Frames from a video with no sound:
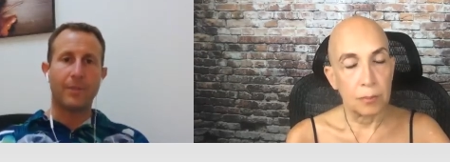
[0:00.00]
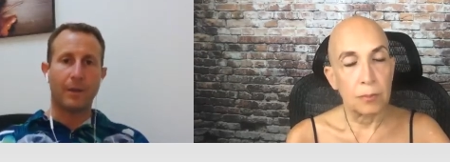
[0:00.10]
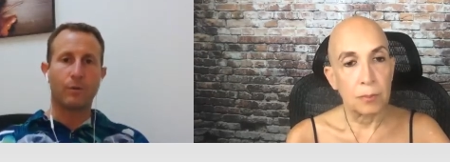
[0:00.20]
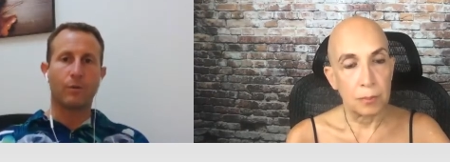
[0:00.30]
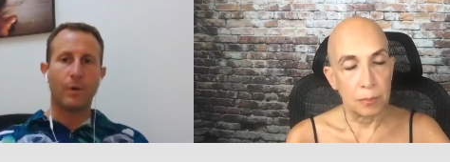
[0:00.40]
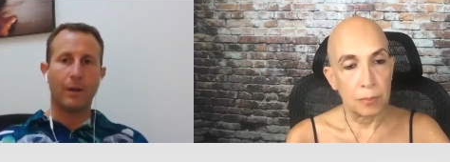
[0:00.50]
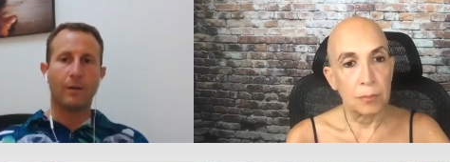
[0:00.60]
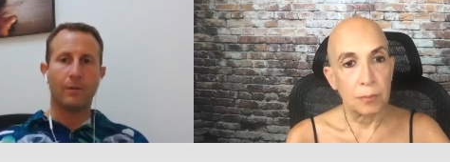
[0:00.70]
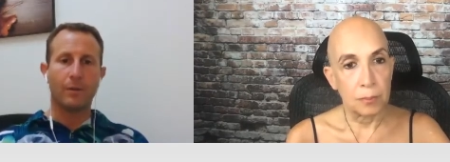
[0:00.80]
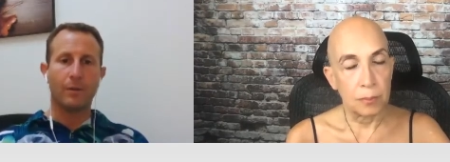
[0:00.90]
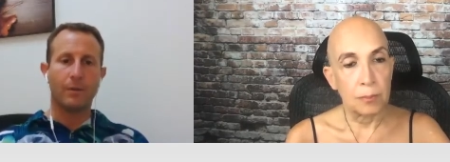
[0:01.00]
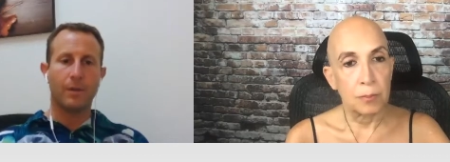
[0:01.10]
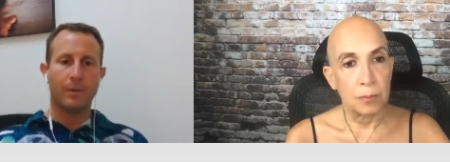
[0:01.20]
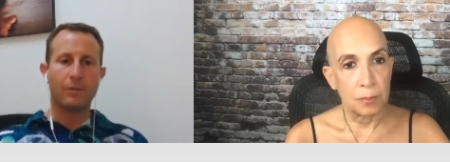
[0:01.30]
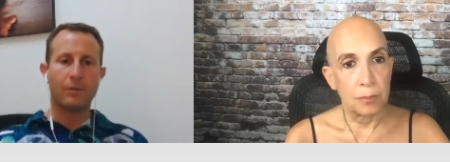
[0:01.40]
Speaker 1: think it'll require you
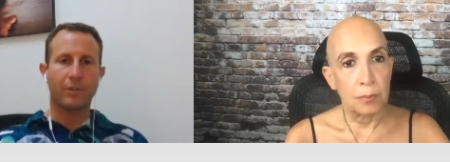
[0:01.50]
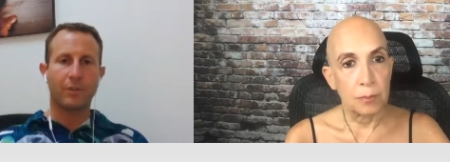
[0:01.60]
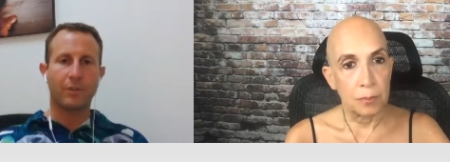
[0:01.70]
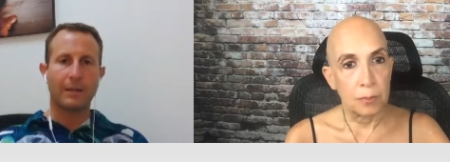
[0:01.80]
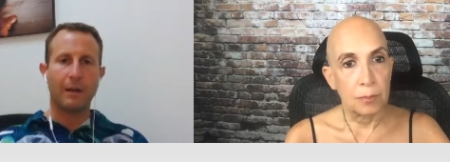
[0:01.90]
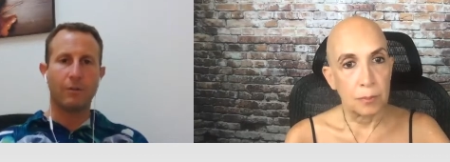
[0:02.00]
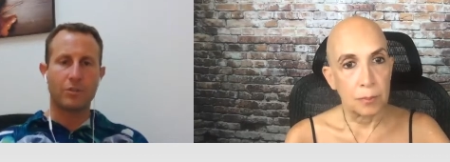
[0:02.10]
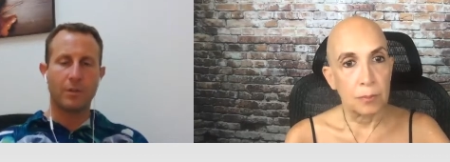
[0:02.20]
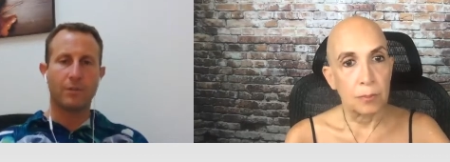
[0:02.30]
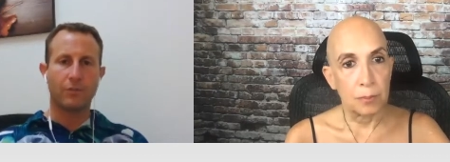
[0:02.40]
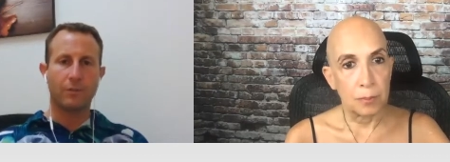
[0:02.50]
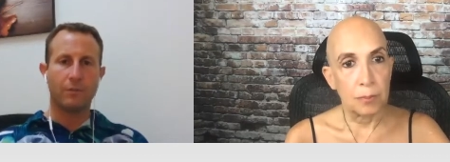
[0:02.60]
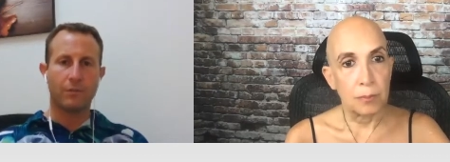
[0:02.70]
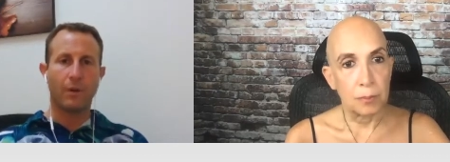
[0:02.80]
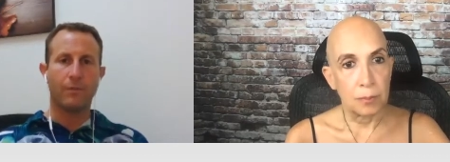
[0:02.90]
know interesting technologies to
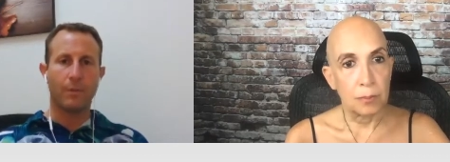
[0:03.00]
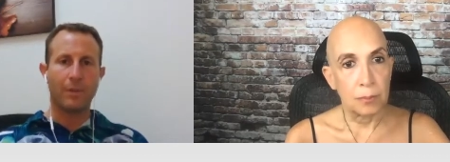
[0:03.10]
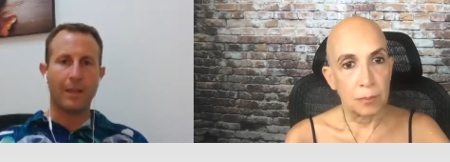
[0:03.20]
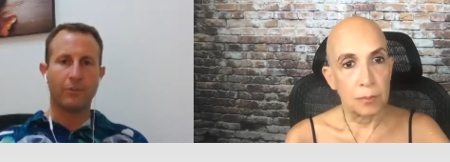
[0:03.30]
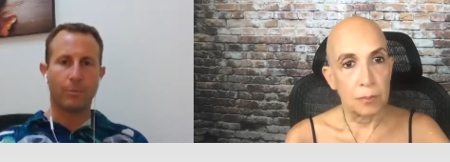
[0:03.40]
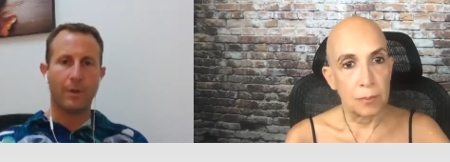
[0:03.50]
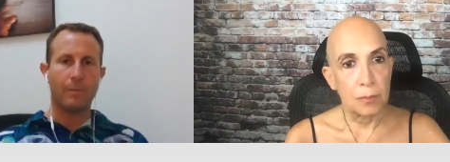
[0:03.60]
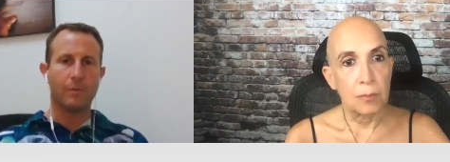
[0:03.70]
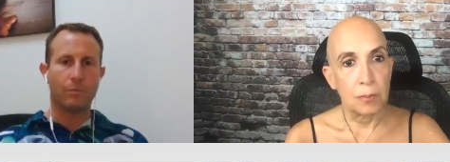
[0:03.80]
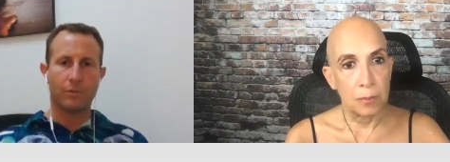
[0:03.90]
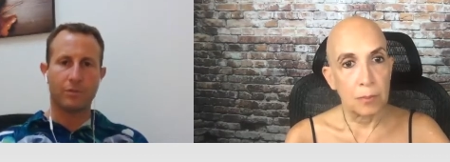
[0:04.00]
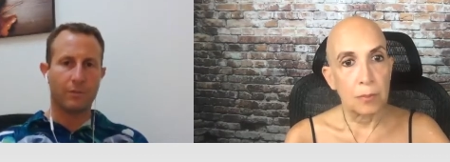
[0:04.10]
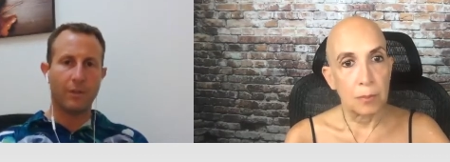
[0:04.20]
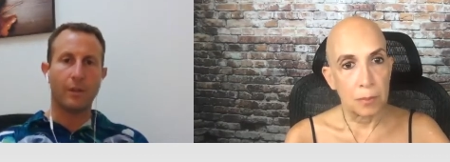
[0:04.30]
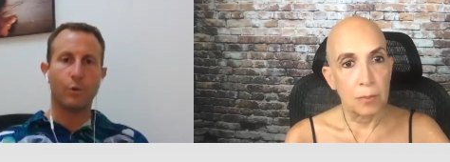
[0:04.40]
solve the plastic problem, which
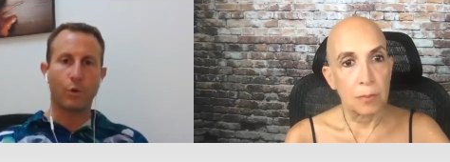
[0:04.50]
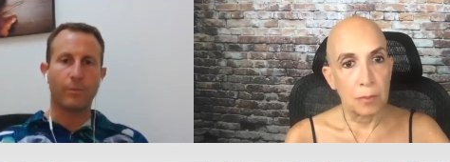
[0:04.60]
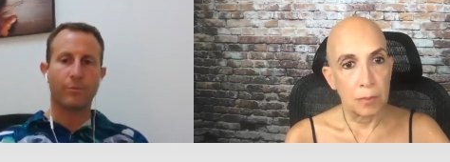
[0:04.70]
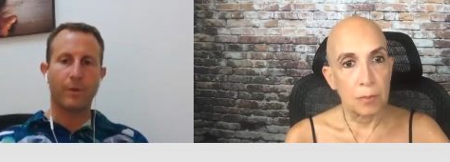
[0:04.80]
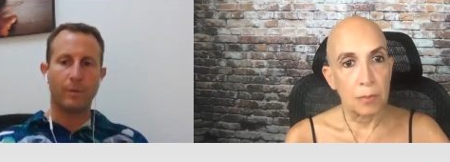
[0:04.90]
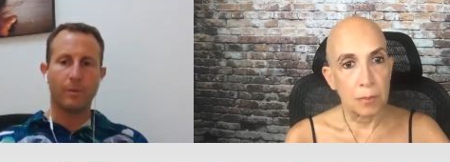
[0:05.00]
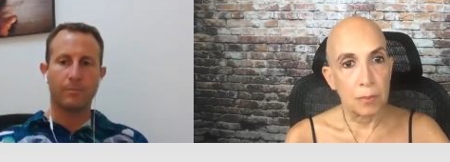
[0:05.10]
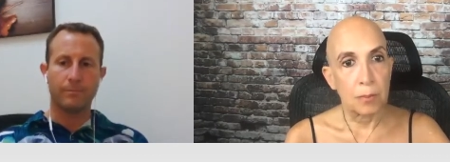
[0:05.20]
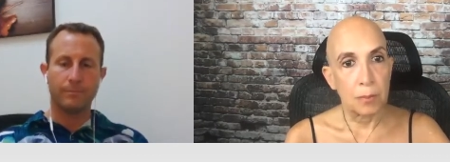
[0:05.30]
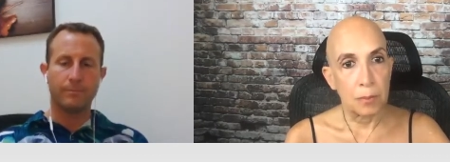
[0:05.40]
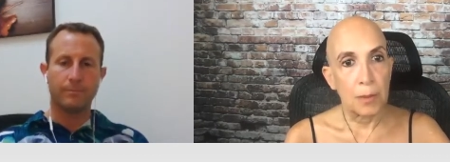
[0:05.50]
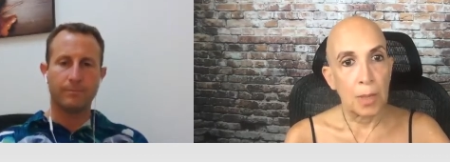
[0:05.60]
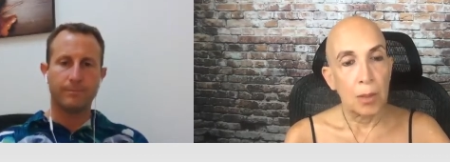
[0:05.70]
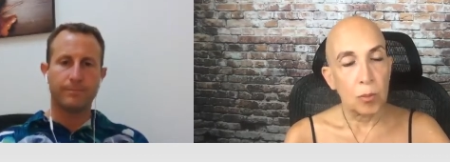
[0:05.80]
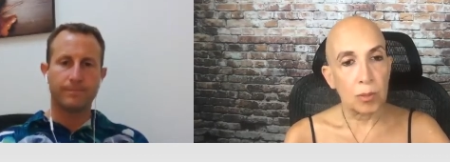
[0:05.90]
is an enormous problem.
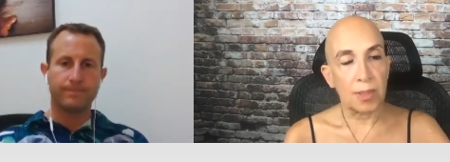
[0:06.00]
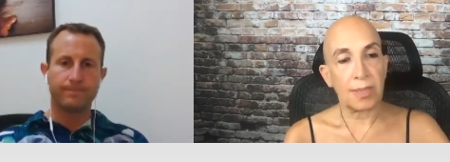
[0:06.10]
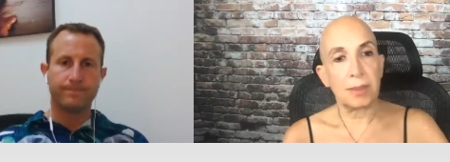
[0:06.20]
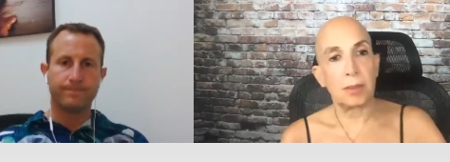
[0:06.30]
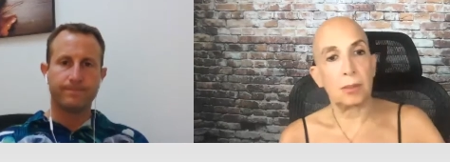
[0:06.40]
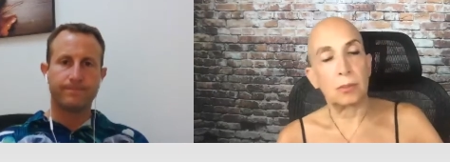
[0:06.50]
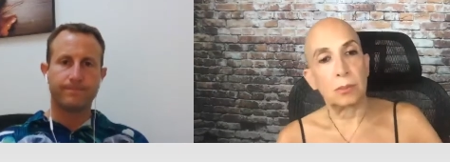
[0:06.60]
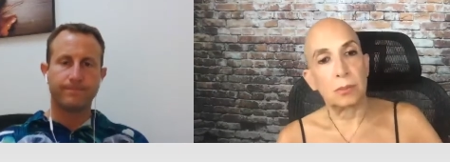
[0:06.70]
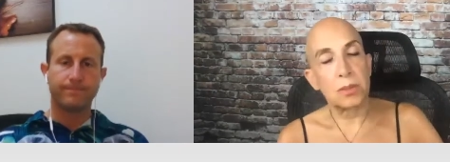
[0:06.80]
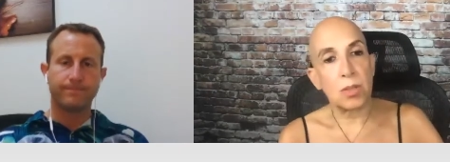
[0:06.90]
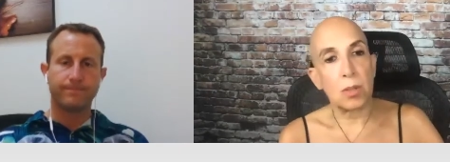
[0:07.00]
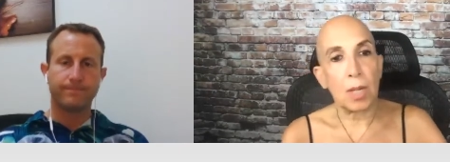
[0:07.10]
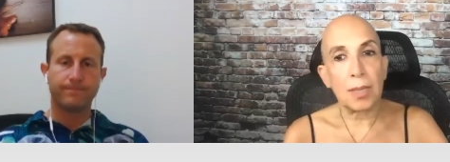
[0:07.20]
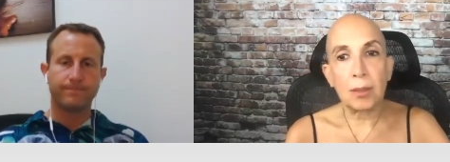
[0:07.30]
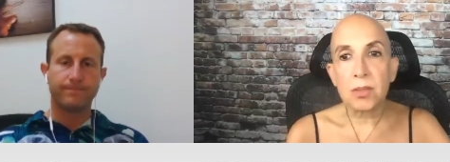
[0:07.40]
Speaker 2: Well, thank you. So
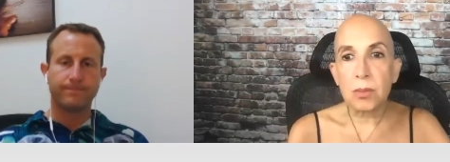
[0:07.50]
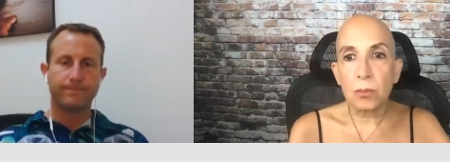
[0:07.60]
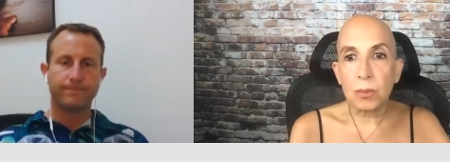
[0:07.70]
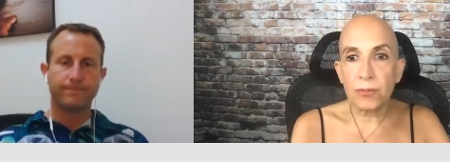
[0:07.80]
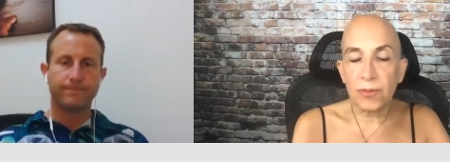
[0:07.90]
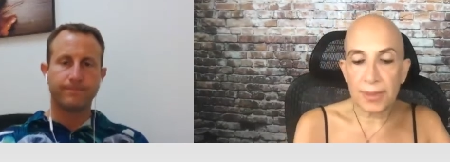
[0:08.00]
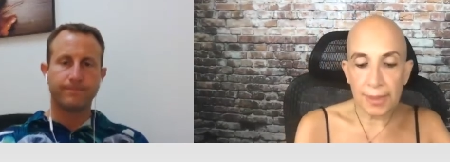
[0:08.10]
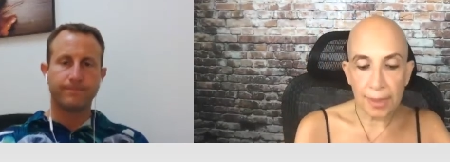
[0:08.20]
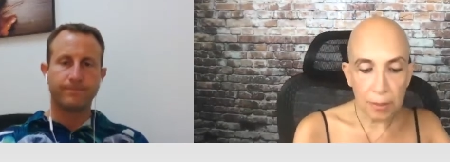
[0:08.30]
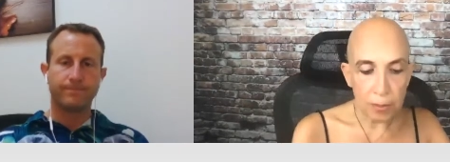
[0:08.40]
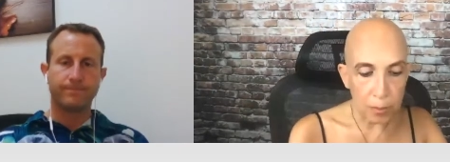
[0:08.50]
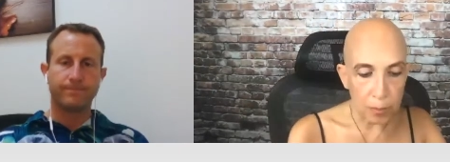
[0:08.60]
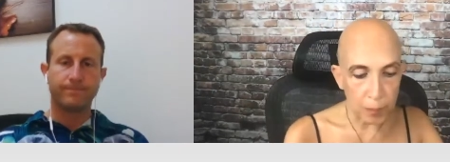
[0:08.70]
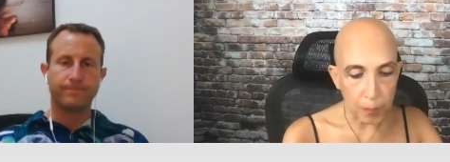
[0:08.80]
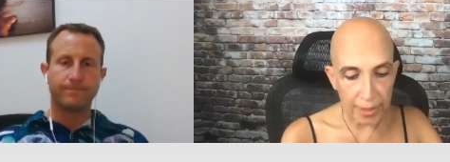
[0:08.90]
I also want to find out
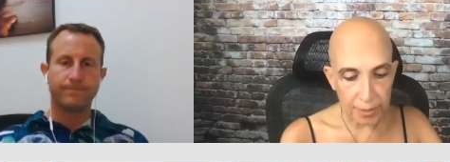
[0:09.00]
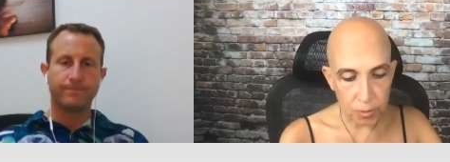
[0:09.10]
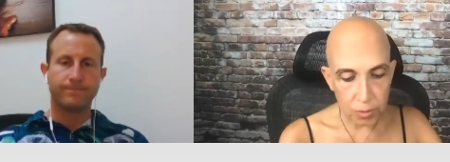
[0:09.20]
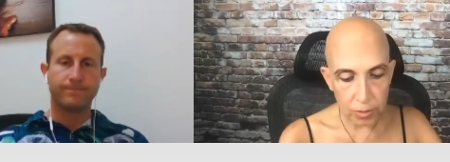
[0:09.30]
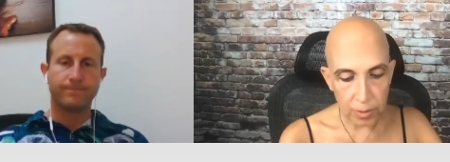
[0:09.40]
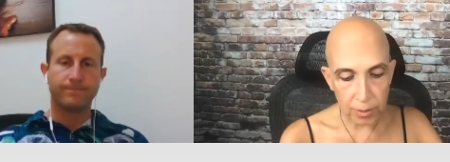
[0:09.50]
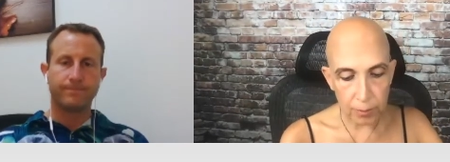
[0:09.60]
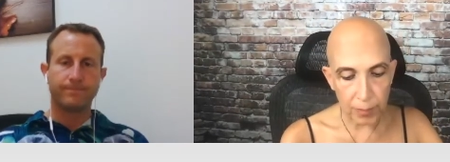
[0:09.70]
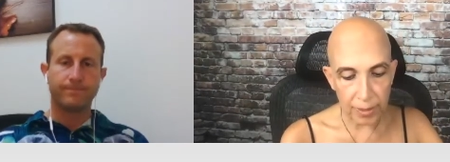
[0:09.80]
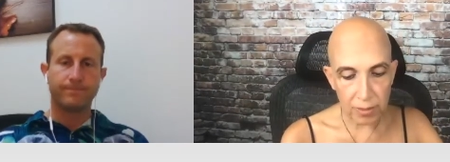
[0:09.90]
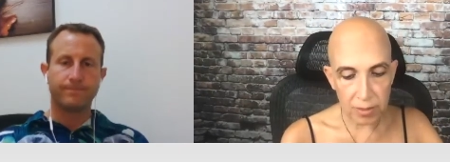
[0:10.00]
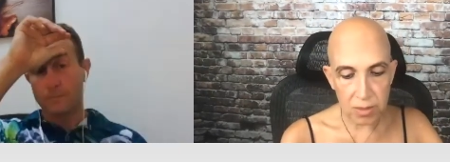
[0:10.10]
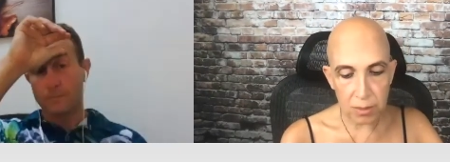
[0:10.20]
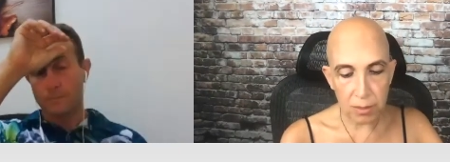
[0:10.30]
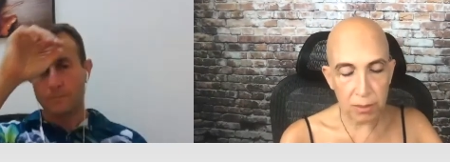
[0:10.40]
back to the
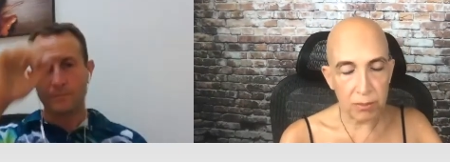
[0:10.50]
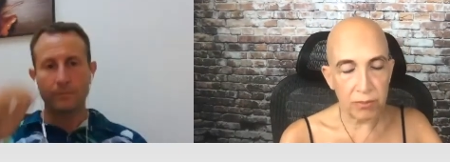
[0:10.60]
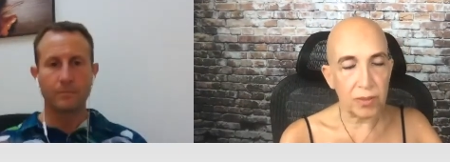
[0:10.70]
comparison of